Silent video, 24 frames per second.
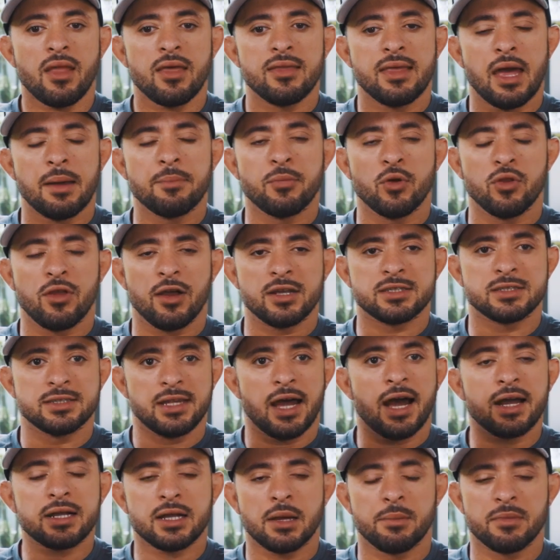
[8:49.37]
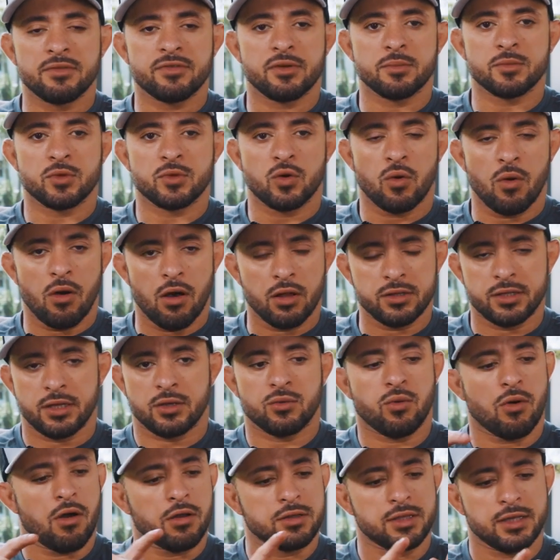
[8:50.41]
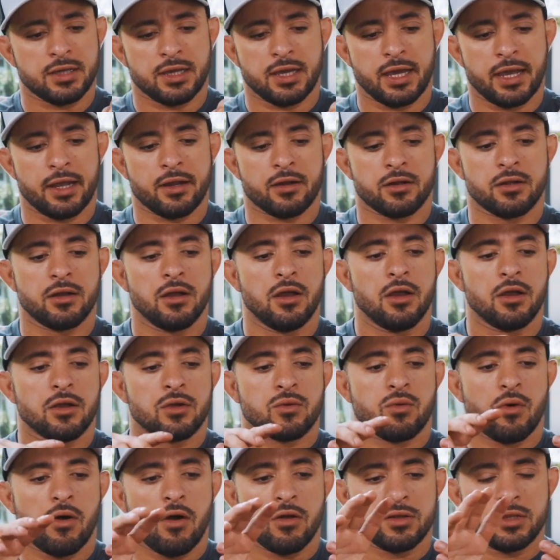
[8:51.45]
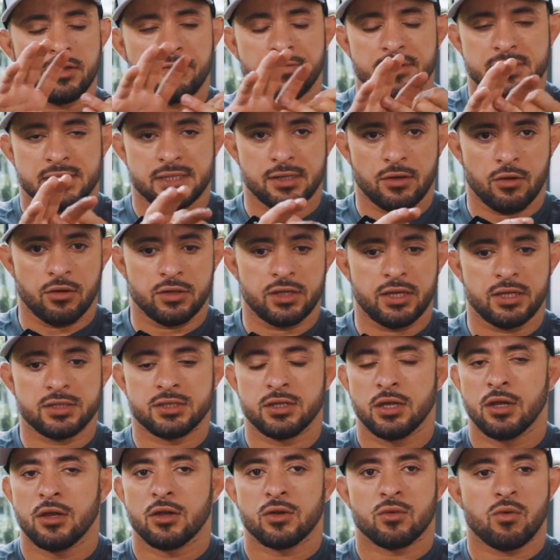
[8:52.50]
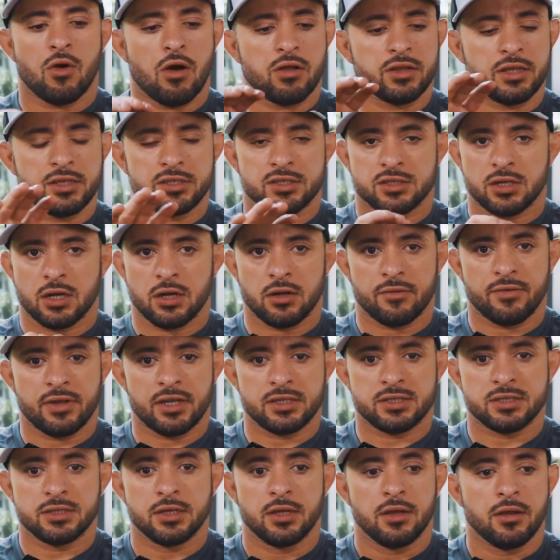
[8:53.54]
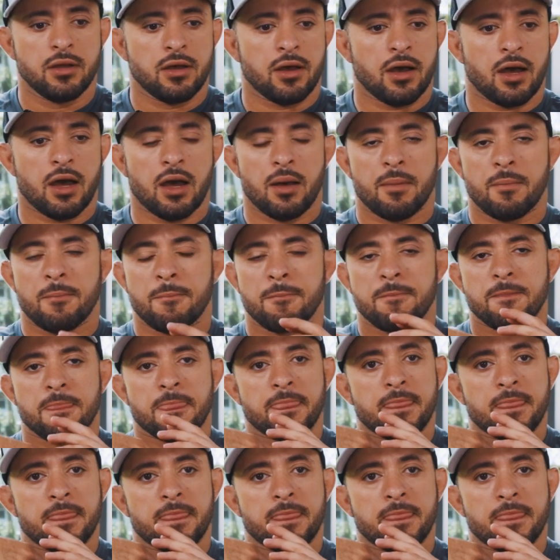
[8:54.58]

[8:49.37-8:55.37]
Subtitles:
that Bulldog's not coming from quality care, quality facilities, quality service, and